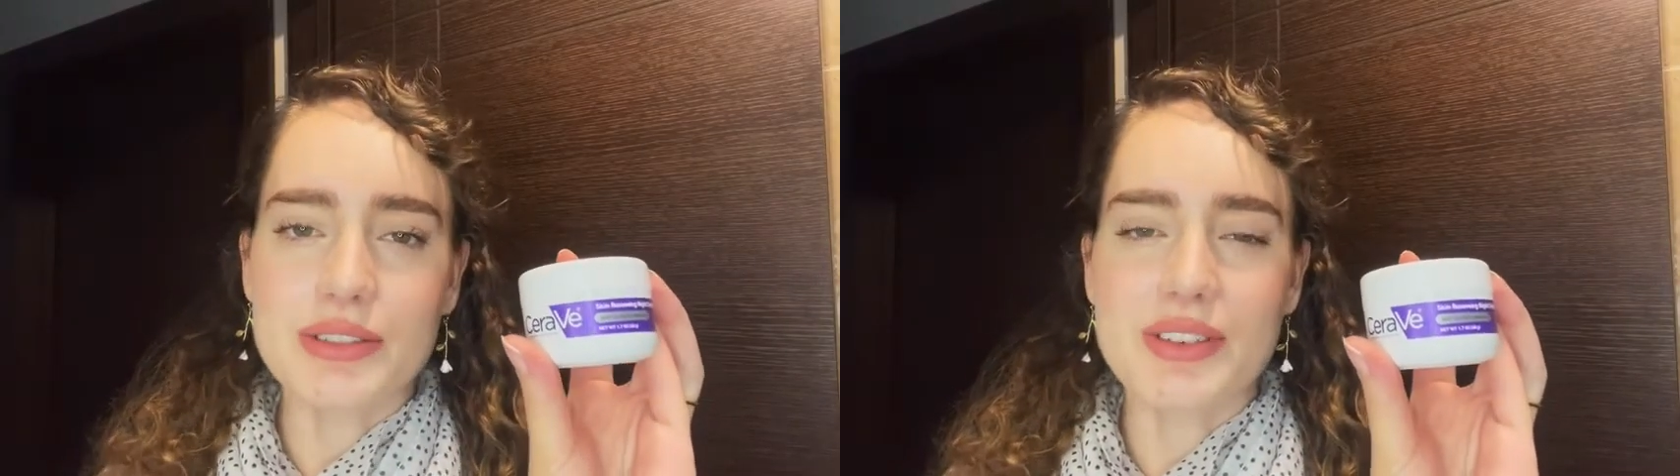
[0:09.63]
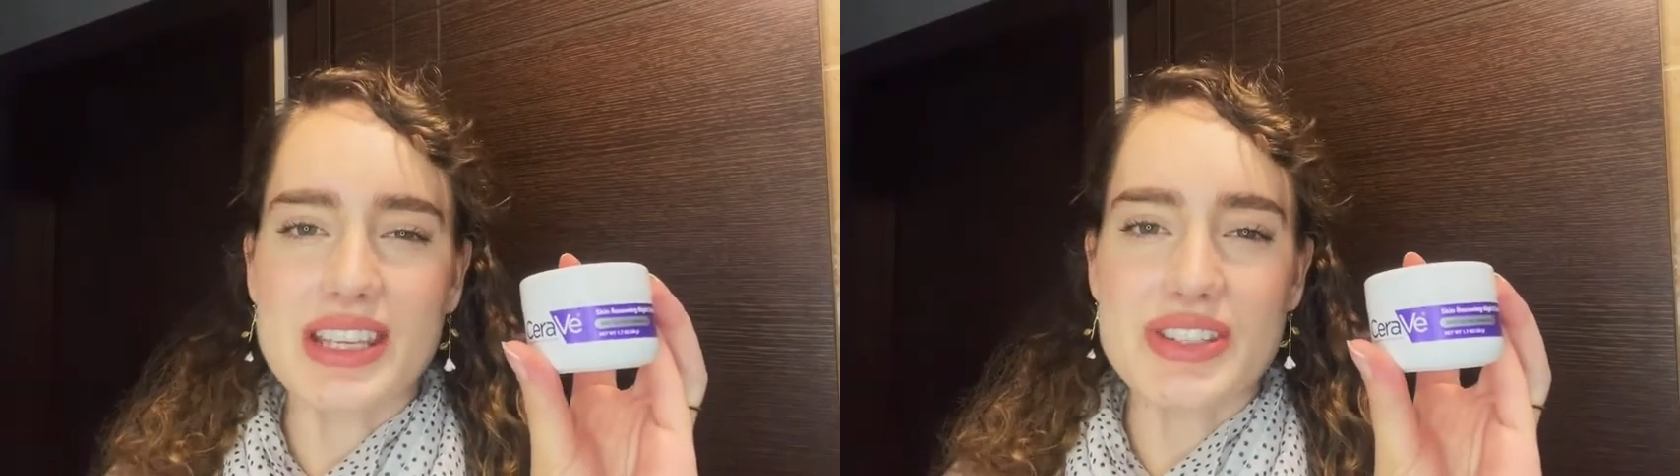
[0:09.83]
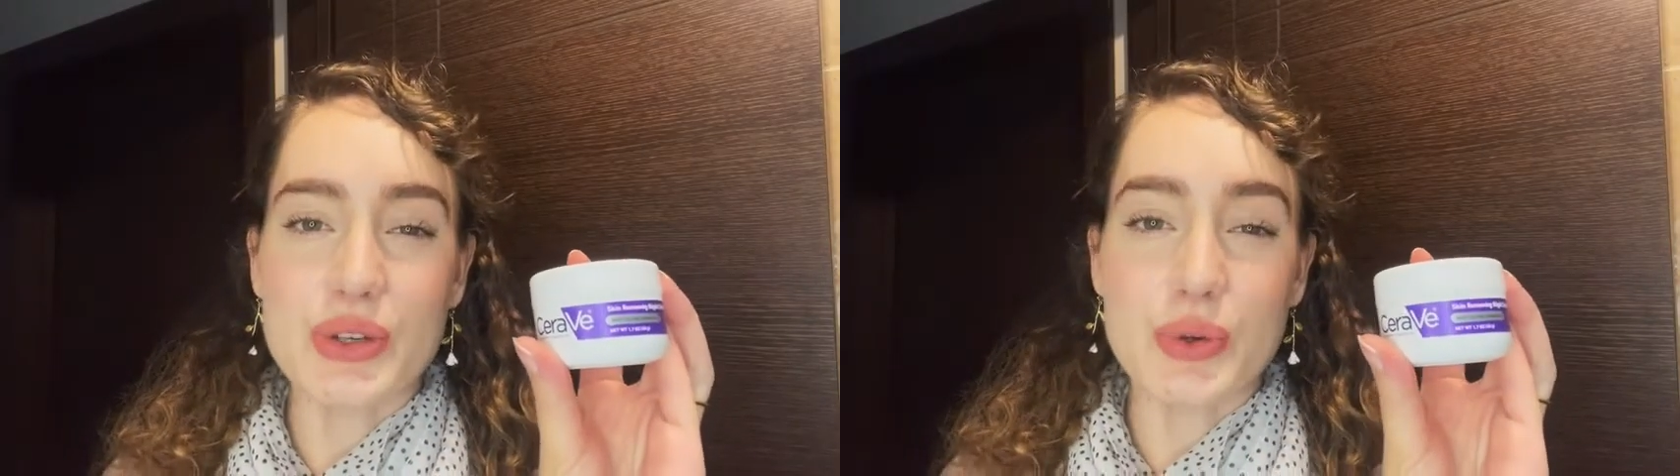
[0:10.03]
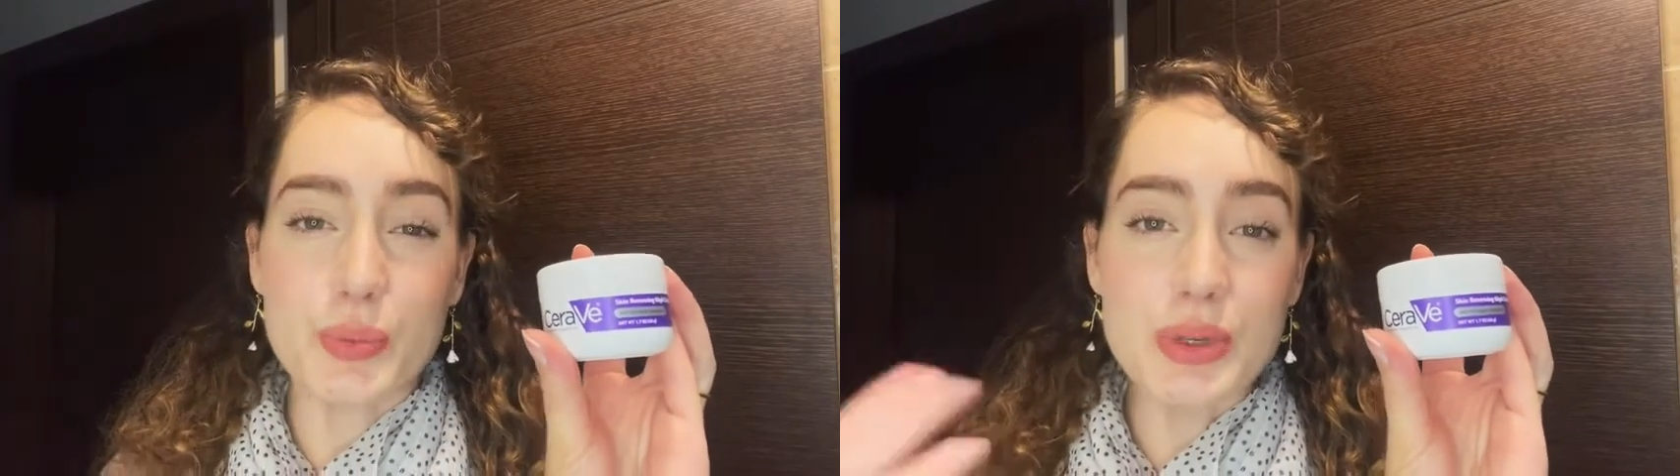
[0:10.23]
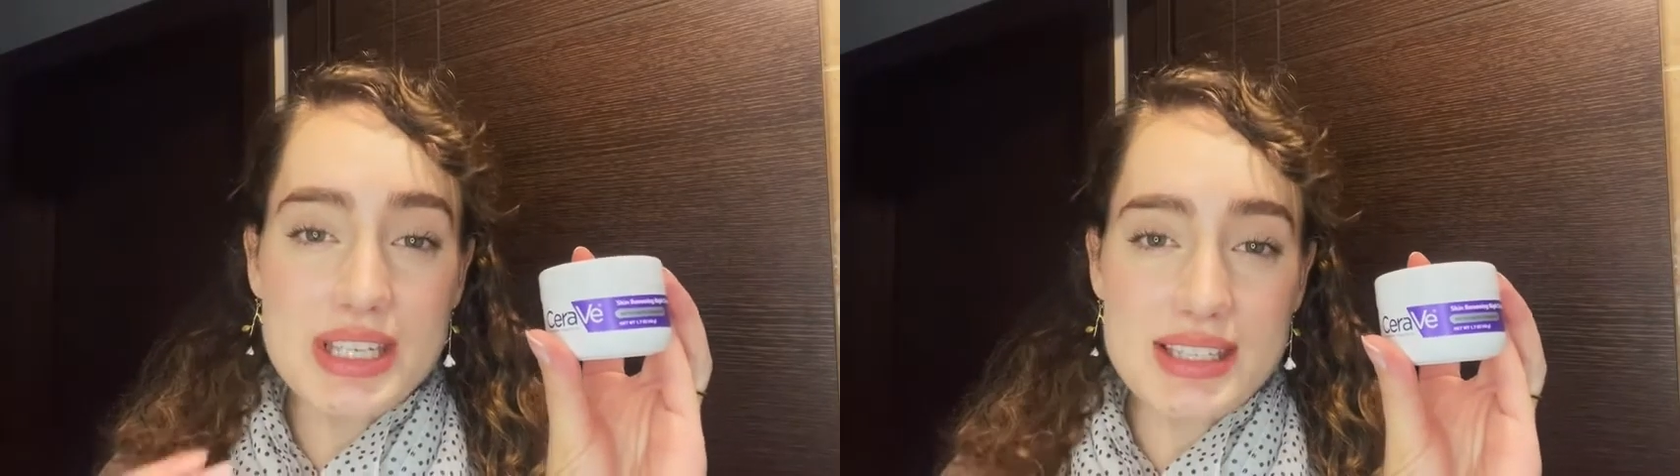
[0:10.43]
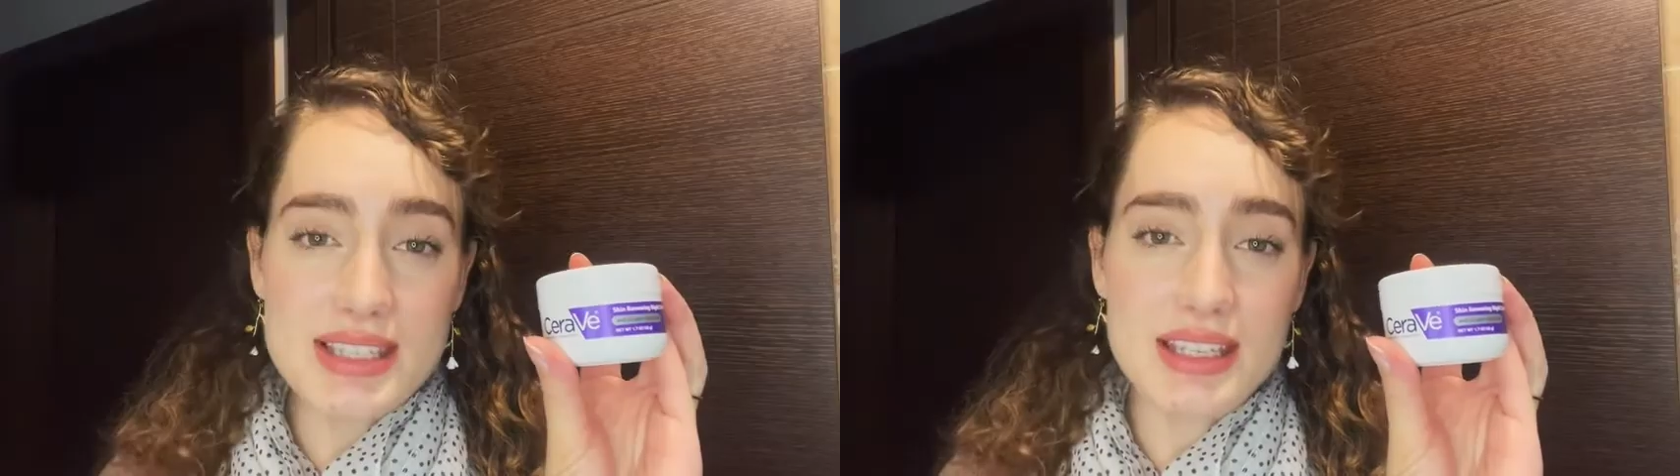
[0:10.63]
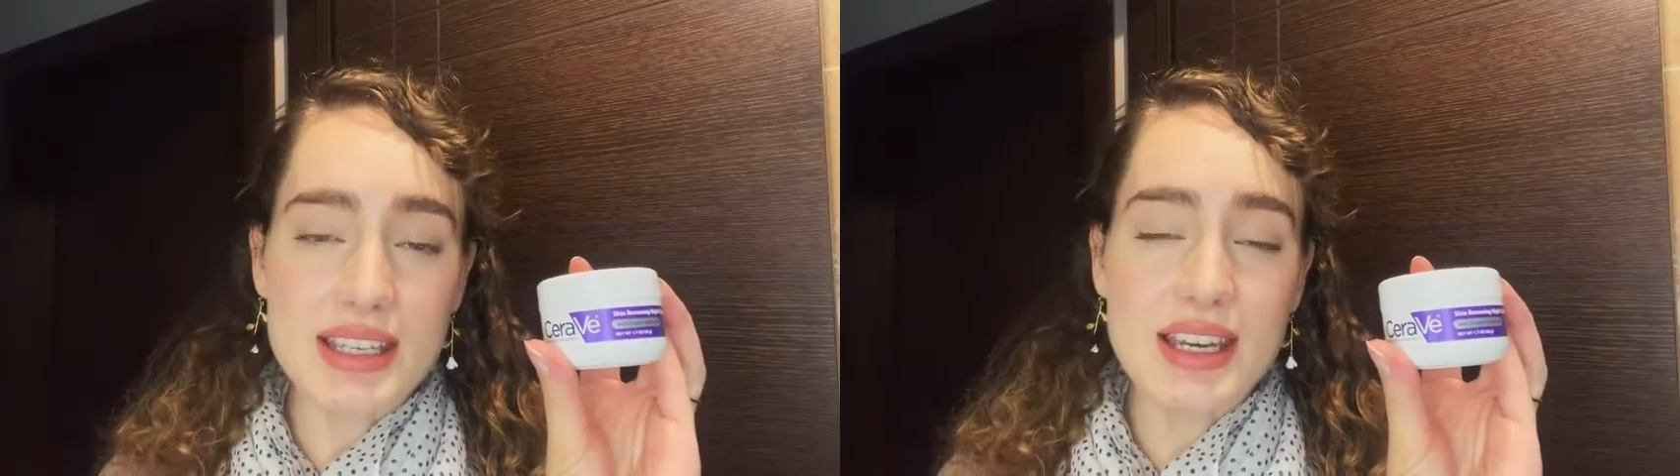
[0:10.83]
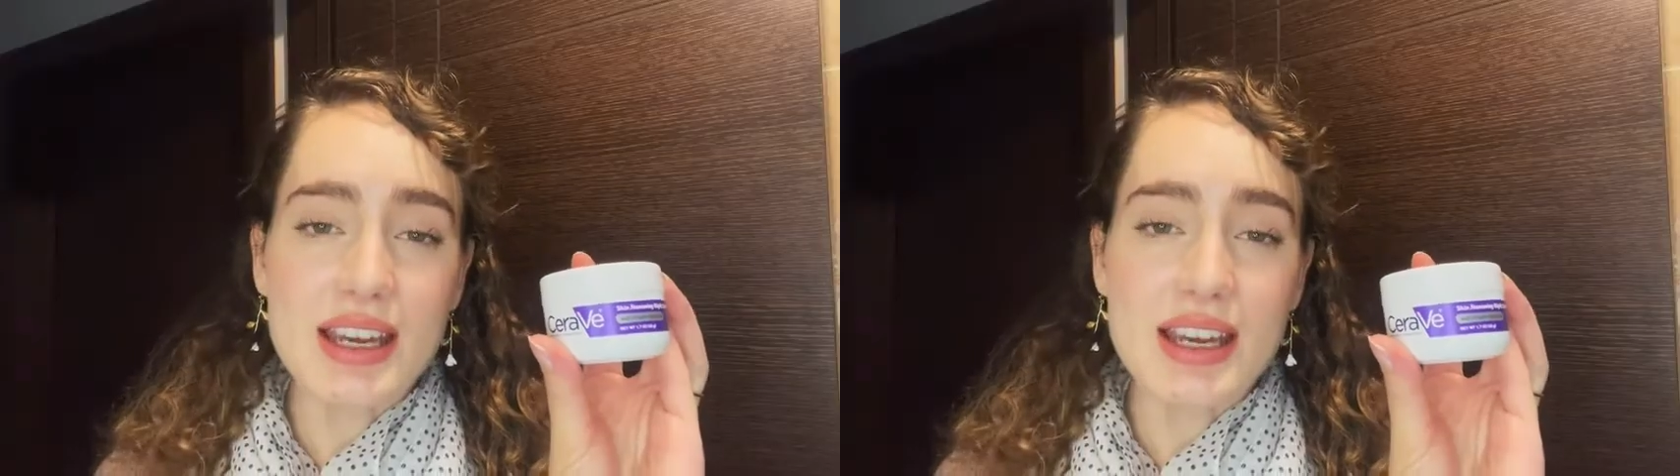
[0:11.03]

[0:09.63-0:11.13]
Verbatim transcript: face greasy